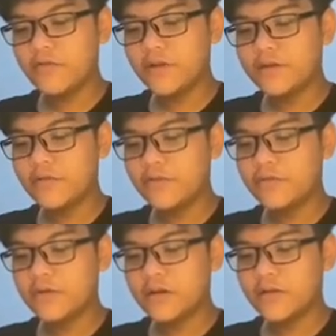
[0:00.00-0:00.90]

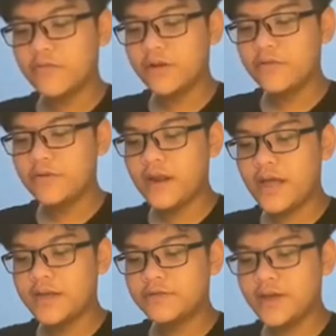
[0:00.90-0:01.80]
We would
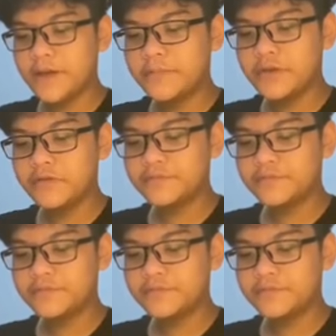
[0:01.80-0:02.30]
like to have you.